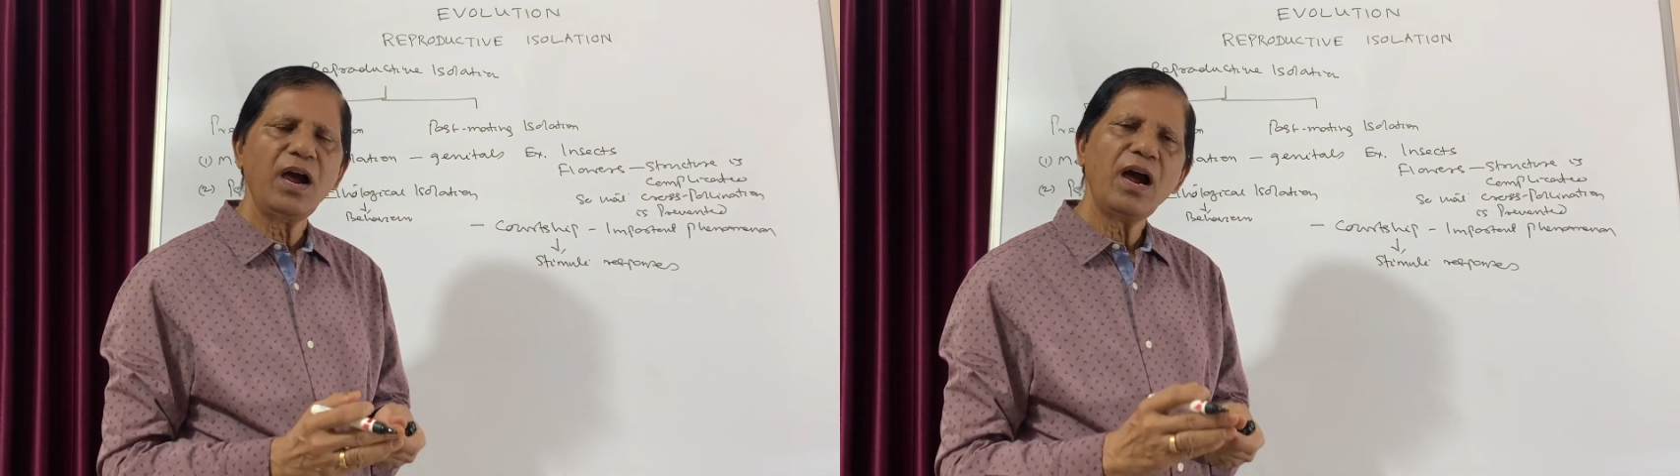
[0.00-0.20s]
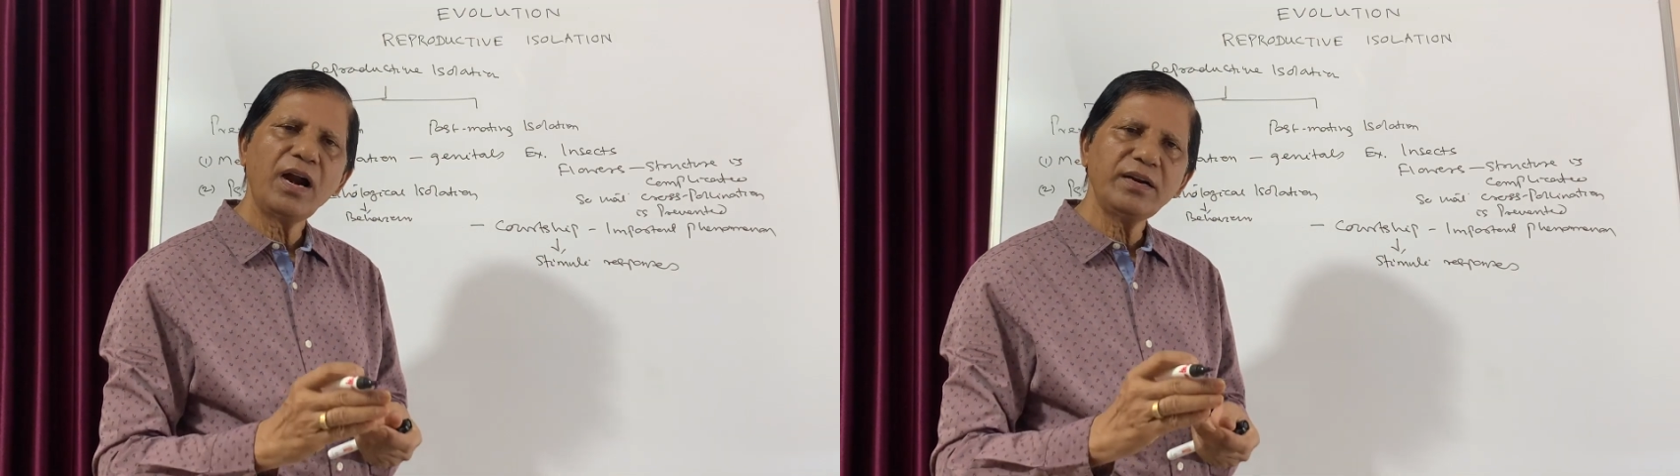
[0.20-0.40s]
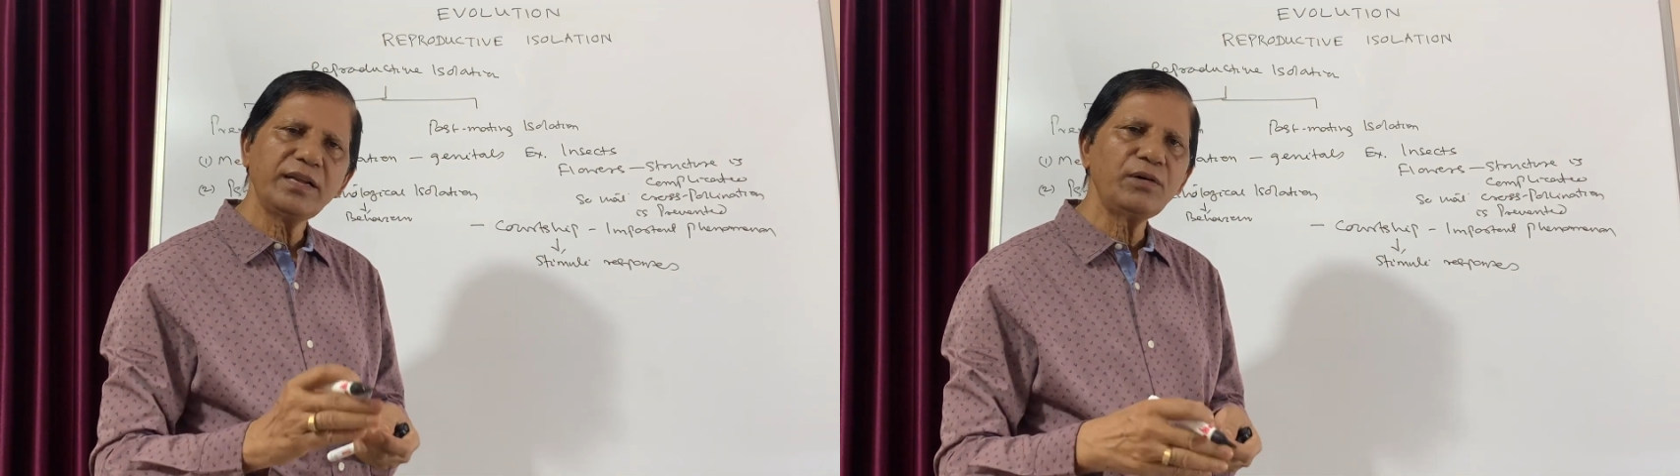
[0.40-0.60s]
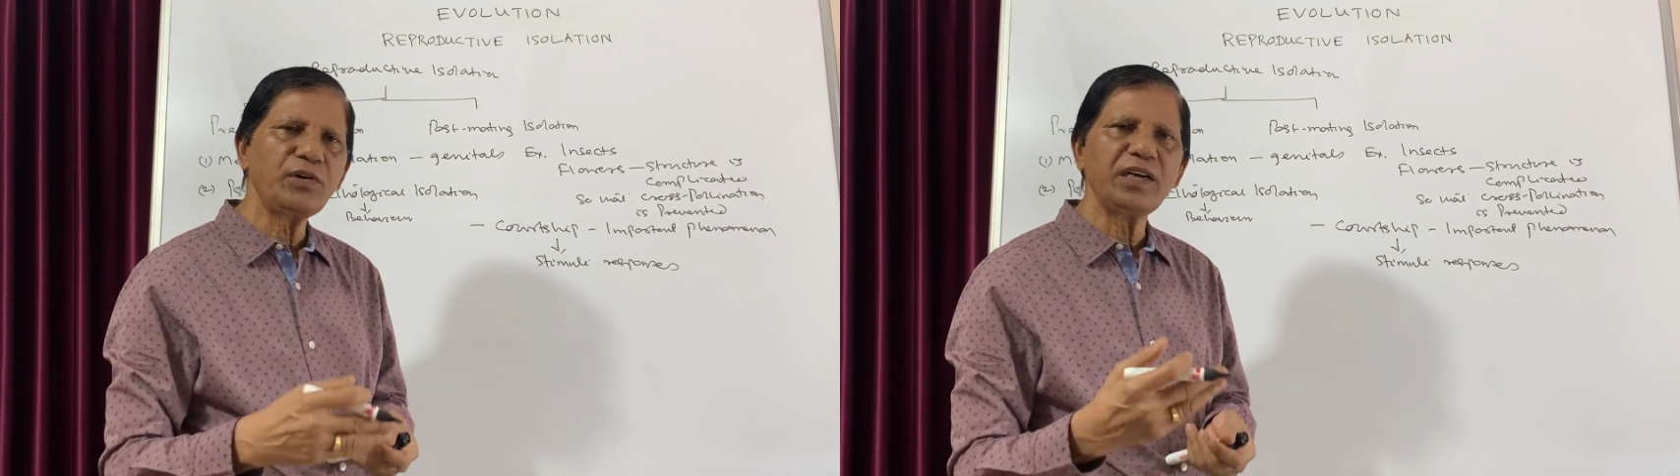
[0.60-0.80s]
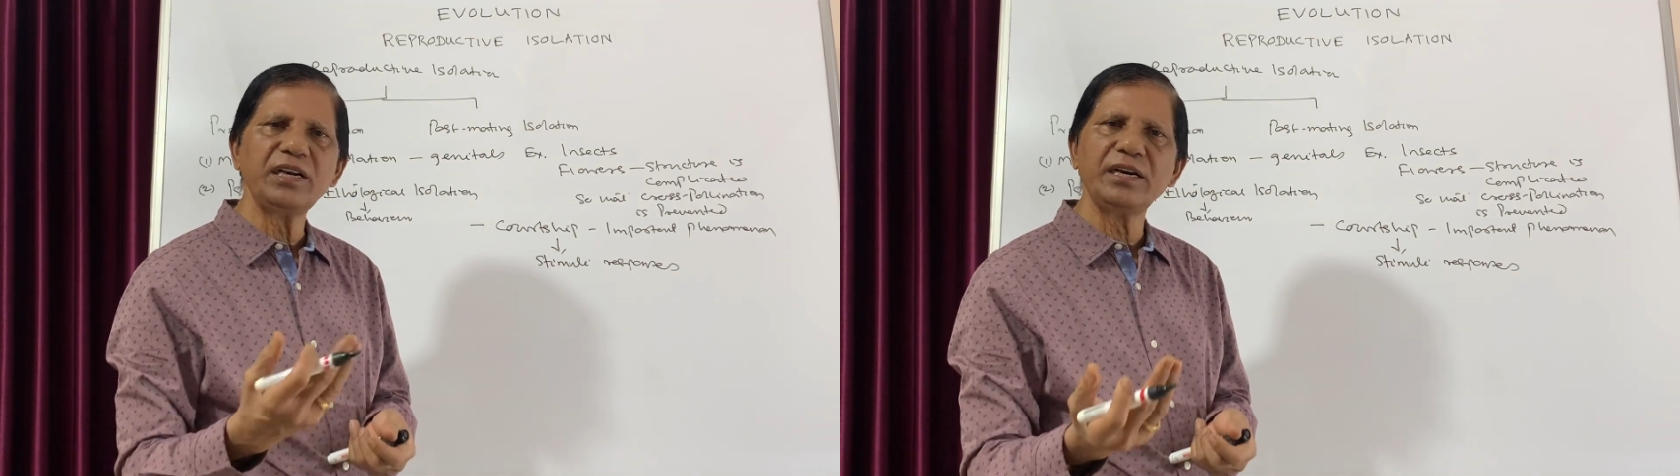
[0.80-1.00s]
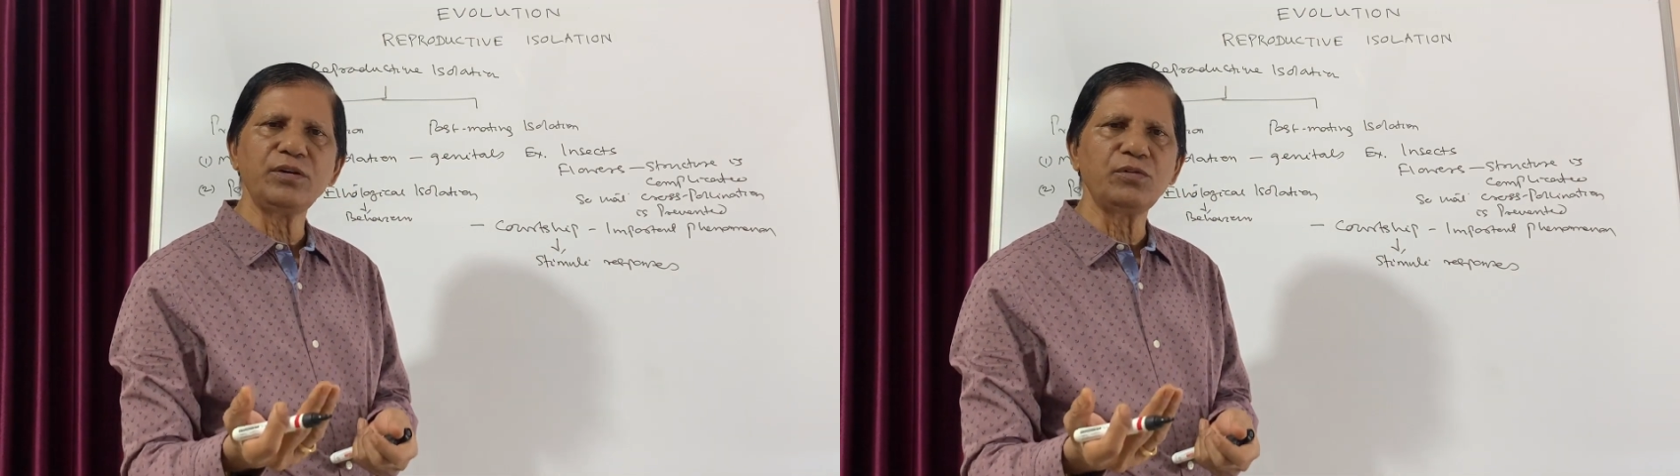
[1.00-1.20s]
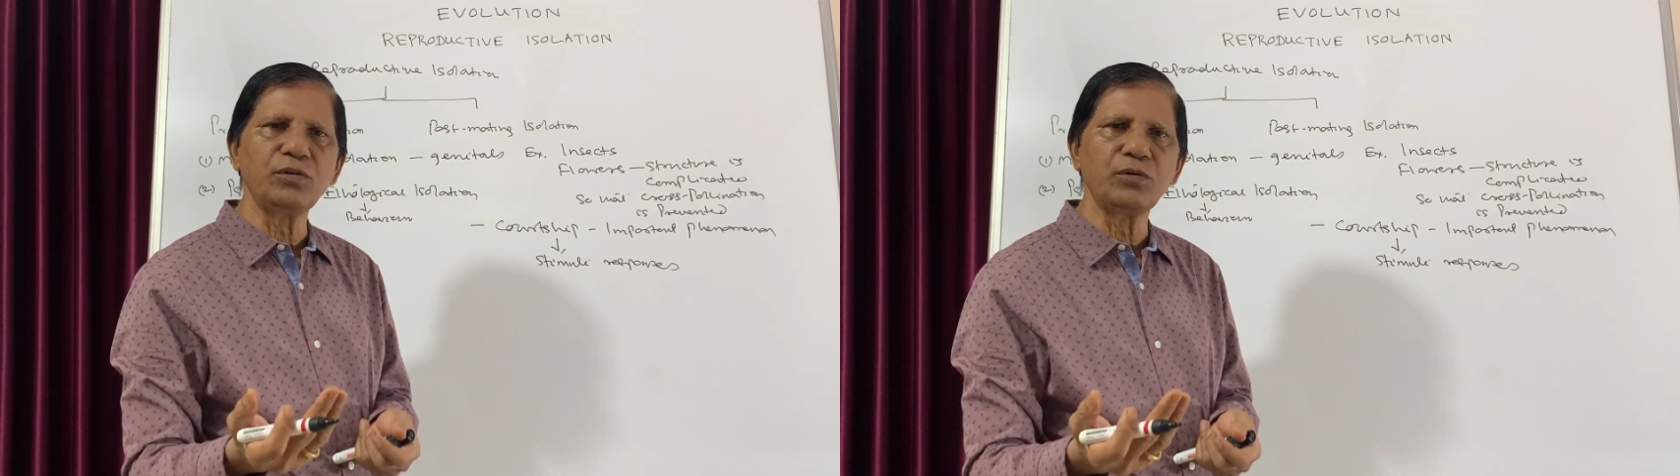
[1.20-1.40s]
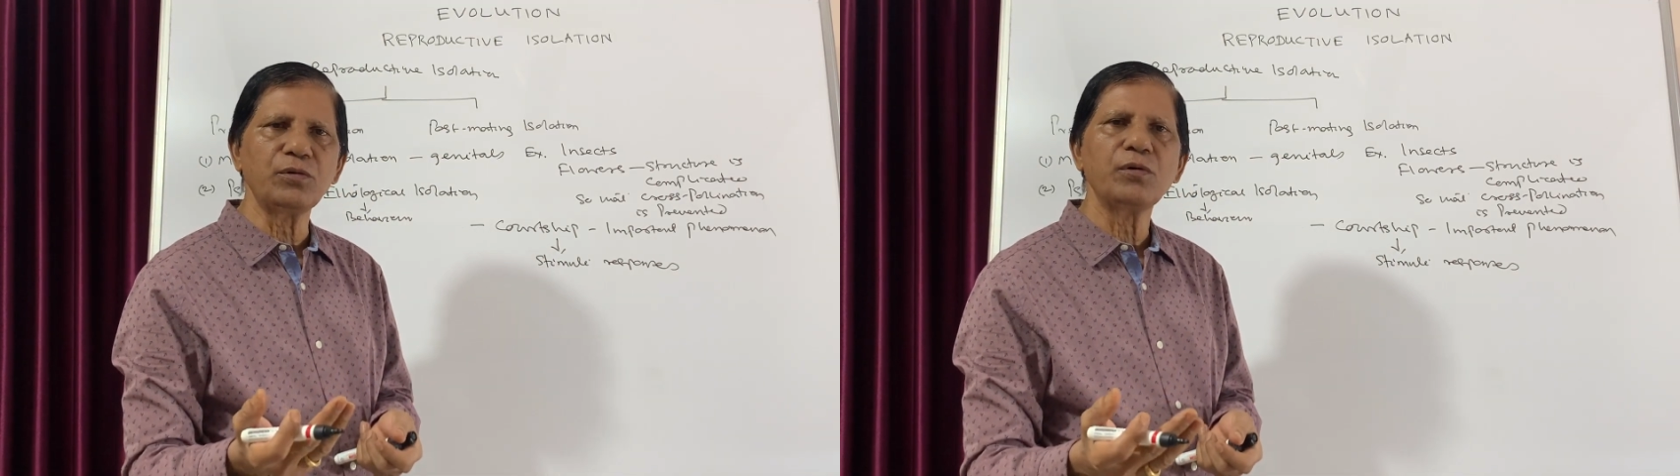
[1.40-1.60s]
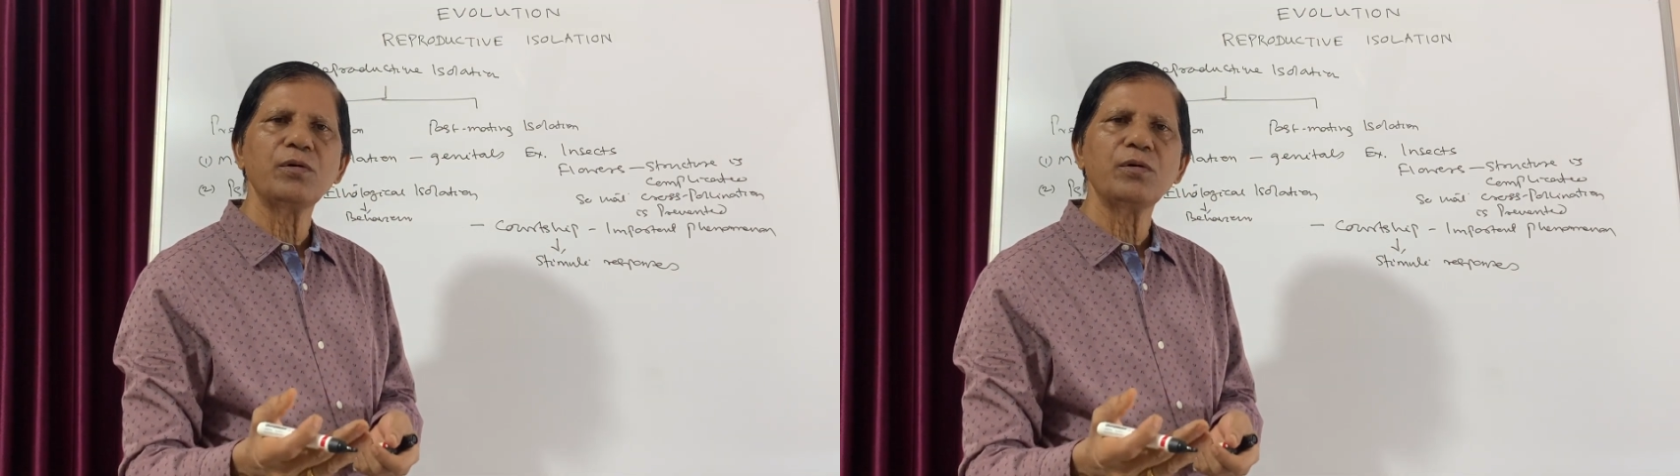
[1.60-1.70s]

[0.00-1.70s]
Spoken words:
and that will lead to